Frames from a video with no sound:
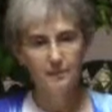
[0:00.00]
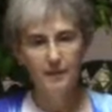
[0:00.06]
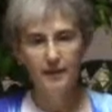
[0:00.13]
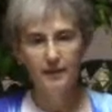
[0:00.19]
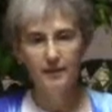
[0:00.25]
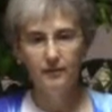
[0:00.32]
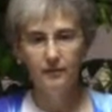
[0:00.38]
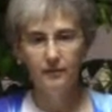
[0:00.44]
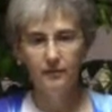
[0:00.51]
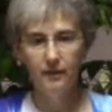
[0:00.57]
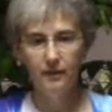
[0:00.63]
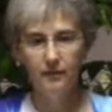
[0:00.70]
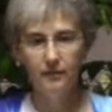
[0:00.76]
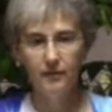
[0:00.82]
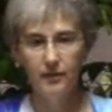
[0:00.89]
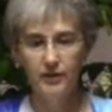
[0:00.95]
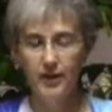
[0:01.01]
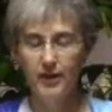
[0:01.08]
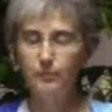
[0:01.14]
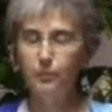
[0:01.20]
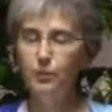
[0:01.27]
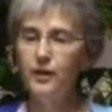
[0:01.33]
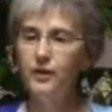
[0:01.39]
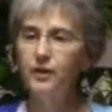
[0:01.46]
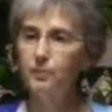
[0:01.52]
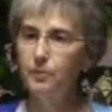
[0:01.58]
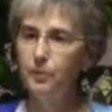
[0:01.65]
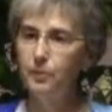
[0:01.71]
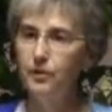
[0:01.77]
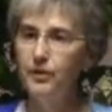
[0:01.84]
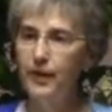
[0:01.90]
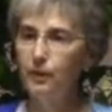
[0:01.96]
many of the same
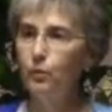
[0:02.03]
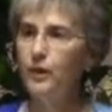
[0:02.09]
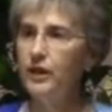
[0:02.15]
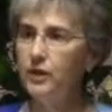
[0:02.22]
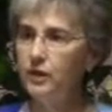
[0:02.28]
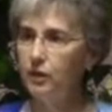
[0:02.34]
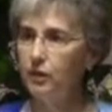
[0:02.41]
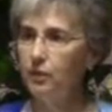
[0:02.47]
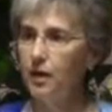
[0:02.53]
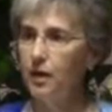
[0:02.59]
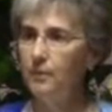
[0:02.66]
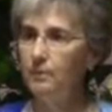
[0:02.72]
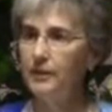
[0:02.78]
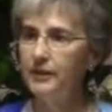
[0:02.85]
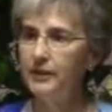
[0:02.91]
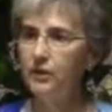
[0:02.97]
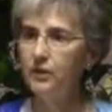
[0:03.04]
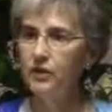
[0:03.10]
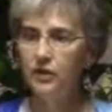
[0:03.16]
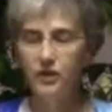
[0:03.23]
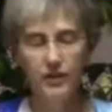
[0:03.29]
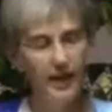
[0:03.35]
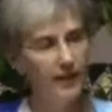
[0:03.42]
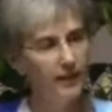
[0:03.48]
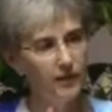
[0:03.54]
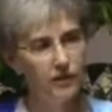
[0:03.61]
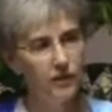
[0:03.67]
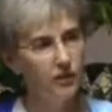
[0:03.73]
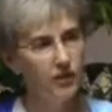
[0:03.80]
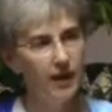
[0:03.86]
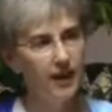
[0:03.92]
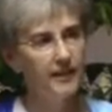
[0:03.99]
principles that we do, but they're just saying, this
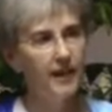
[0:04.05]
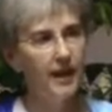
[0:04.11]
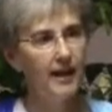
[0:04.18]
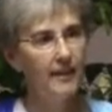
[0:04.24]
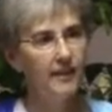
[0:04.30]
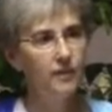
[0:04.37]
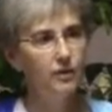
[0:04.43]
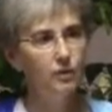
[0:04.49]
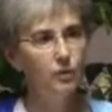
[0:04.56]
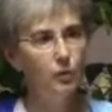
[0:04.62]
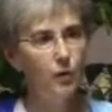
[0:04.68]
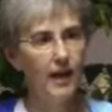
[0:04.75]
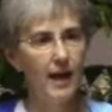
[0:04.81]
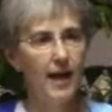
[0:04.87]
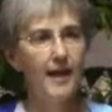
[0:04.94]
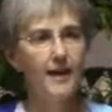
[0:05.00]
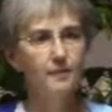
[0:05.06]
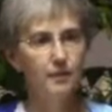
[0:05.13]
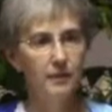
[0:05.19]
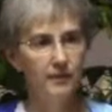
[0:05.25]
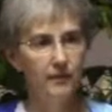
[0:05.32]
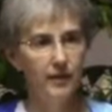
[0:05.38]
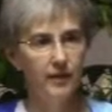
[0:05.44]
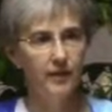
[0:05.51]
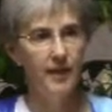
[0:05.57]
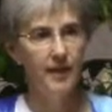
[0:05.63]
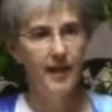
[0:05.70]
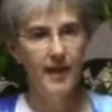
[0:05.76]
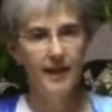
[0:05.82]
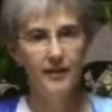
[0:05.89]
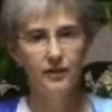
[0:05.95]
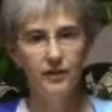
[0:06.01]
is not God, this is the way I am living
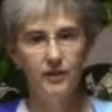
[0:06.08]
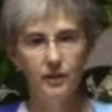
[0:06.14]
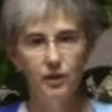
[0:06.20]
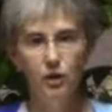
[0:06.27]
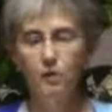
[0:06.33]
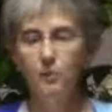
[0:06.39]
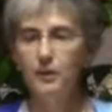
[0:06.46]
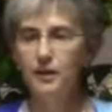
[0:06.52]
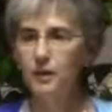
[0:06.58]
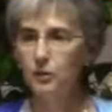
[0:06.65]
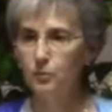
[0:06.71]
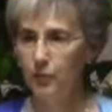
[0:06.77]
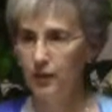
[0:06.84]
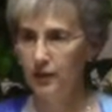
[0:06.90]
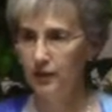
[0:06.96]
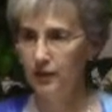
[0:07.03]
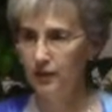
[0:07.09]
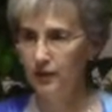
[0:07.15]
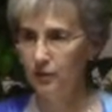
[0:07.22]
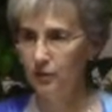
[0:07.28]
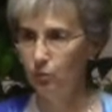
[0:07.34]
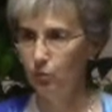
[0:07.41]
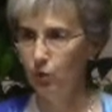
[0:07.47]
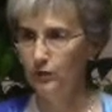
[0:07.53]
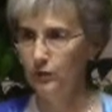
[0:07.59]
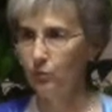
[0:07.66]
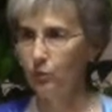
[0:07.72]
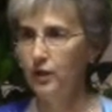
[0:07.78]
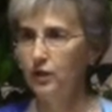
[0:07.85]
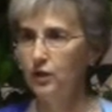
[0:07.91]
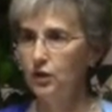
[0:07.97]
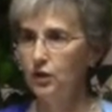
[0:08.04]
as a human expressing in this world. And we're
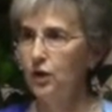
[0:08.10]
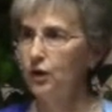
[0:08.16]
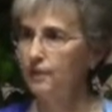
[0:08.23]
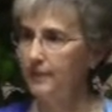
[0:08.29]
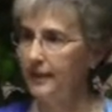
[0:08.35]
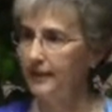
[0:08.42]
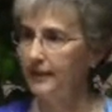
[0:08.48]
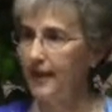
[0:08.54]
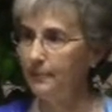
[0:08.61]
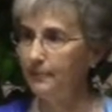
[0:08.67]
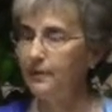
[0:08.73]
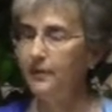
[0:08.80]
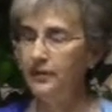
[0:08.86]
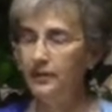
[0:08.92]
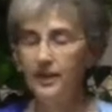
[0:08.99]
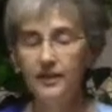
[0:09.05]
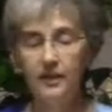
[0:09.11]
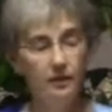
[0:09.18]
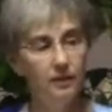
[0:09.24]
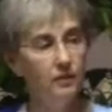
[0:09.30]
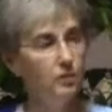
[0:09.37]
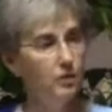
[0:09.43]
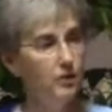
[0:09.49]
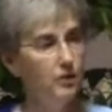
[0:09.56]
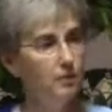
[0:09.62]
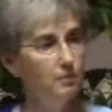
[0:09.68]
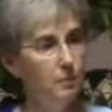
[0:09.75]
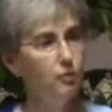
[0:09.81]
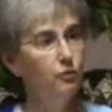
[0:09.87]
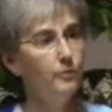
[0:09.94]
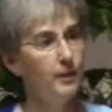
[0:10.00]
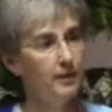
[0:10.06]
going to talk about that because that's an interesting
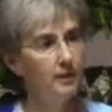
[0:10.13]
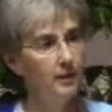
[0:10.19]
movement.